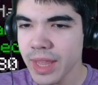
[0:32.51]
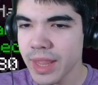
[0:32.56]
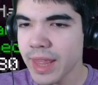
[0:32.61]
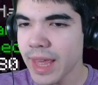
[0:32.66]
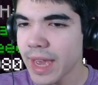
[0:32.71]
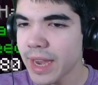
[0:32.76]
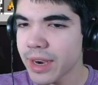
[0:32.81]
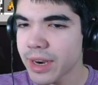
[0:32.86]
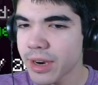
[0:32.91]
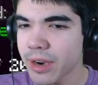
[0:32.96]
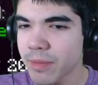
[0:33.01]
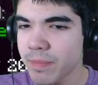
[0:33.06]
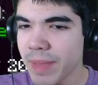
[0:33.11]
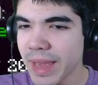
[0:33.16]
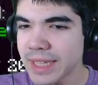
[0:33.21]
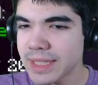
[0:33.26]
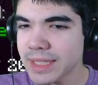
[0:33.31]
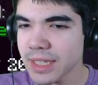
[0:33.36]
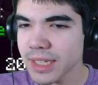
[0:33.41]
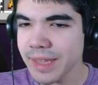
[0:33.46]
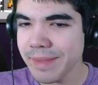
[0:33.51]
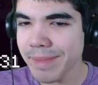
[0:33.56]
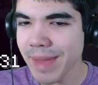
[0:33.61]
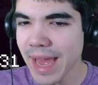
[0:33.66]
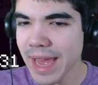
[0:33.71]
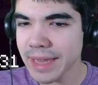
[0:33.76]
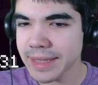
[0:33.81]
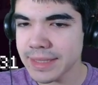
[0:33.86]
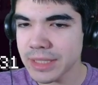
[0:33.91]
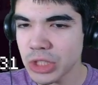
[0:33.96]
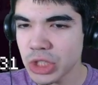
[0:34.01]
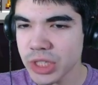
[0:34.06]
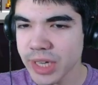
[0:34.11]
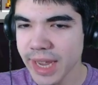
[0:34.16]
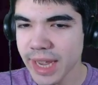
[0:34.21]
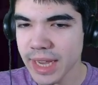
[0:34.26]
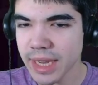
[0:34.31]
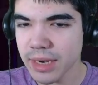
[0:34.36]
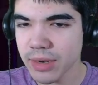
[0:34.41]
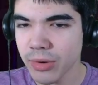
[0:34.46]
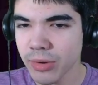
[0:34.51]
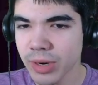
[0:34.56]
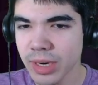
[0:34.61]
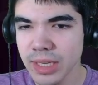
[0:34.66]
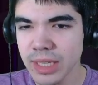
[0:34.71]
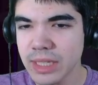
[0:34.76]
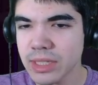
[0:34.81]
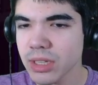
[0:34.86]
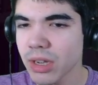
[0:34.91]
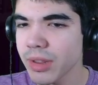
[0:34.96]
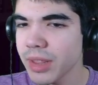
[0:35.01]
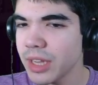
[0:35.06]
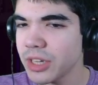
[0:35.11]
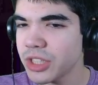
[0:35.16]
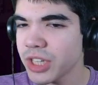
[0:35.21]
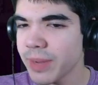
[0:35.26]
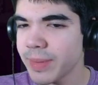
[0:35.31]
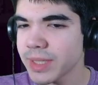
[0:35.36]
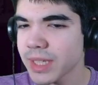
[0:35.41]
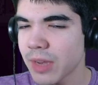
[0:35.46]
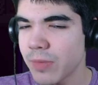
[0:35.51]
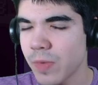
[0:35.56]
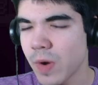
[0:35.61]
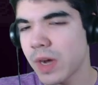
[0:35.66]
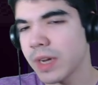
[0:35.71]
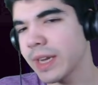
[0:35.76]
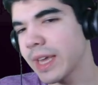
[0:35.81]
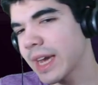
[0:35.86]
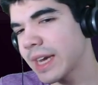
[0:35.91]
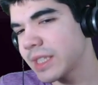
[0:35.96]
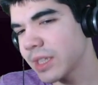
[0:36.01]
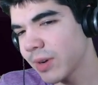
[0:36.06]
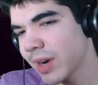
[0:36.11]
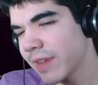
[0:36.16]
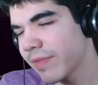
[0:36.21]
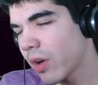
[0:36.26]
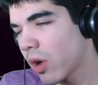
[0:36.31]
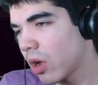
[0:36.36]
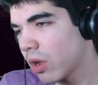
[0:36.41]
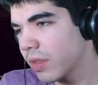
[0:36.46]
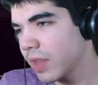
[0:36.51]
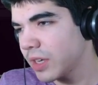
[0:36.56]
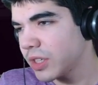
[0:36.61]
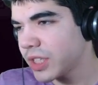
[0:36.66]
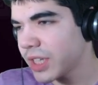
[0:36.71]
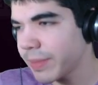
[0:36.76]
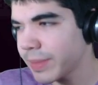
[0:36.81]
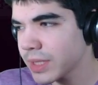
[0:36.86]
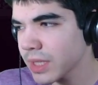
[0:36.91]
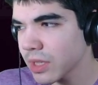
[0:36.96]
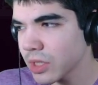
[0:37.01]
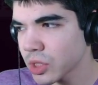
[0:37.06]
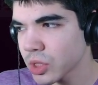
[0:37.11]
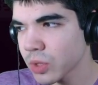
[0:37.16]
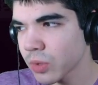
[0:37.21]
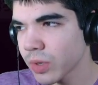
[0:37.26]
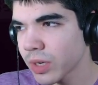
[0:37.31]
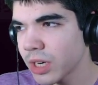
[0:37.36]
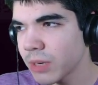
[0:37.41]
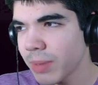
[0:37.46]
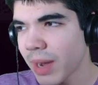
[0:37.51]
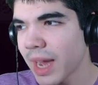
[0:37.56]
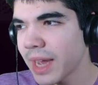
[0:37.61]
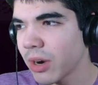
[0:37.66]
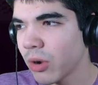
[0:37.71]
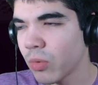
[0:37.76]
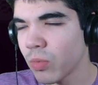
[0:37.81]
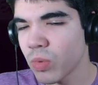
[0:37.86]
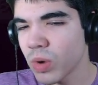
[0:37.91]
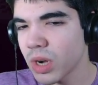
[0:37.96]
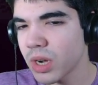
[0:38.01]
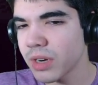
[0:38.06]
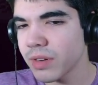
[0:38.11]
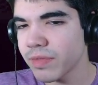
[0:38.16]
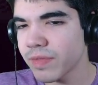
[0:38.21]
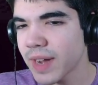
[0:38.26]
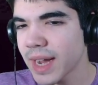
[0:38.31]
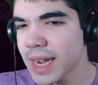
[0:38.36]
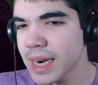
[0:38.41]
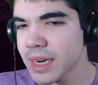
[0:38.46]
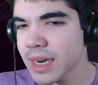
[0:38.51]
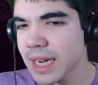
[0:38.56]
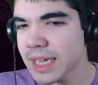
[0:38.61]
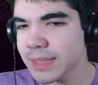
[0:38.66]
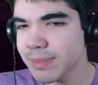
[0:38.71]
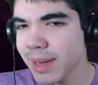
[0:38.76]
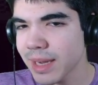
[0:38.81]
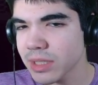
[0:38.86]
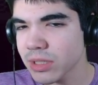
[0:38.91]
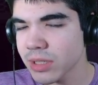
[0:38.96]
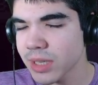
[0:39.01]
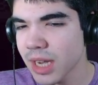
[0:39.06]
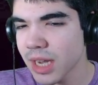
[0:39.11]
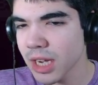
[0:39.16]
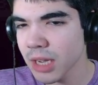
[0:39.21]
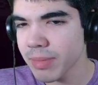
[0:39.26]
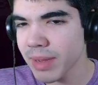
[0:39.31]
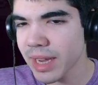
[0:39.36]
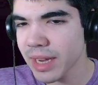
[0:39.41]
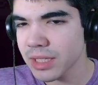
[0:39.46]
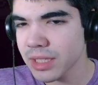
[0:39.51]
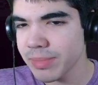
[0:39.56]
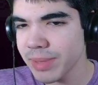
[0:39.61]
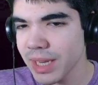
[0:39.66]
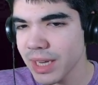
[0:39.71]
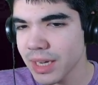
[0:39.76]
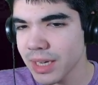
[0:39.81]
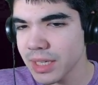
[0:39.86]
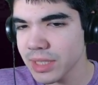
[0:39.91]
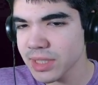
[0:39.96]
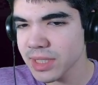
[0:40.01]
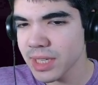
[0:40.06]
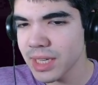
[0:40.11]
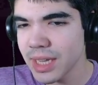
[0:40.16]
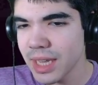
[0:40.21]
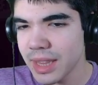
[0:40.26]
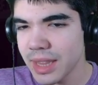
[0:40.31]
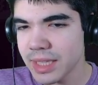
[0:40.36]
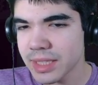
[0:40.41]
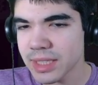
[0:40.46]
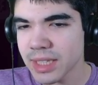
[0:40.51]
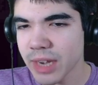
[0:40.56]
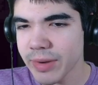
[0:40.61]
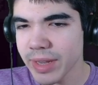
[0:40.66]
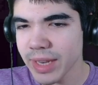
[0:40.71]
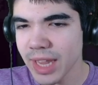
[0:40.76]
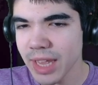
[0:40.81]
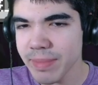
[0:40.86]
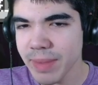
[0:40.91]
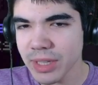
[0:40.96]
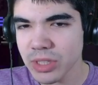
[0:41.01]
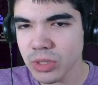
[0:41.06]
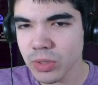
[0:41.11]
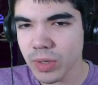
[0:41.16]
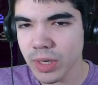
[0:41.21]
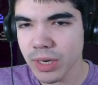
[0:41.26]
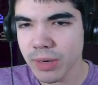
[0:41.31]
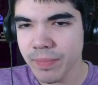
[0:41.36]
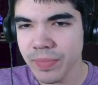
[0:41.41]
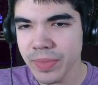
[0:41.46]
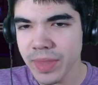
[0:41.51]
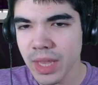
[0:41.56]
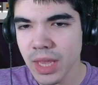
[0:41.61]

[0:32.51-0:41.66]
They are basically max enchant, or at least all the enchantments I want. Like, I don't have all the enchantments on the sword, but I don't want fire aspect or knockback, to be honest. This is how I like my sword.